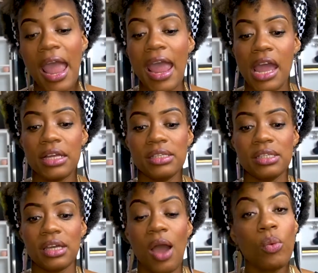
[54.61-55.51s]
And
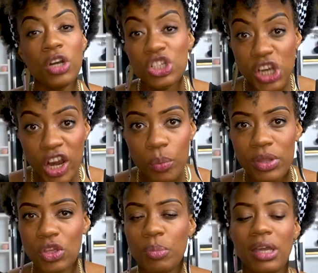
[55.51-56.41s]
I want to share it
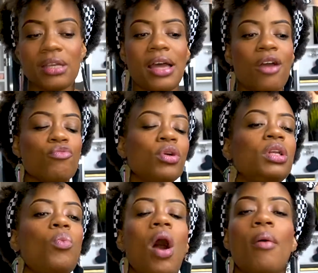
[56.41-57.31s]
with you because I
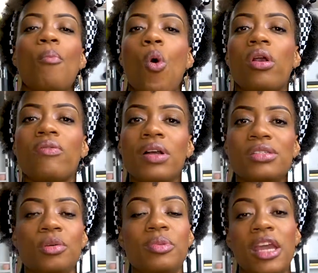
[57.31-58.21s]
really want more of
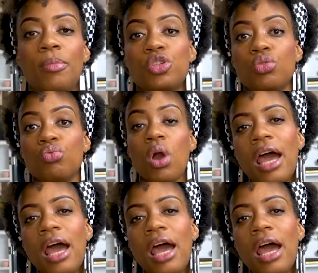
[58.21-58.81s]
us to be able to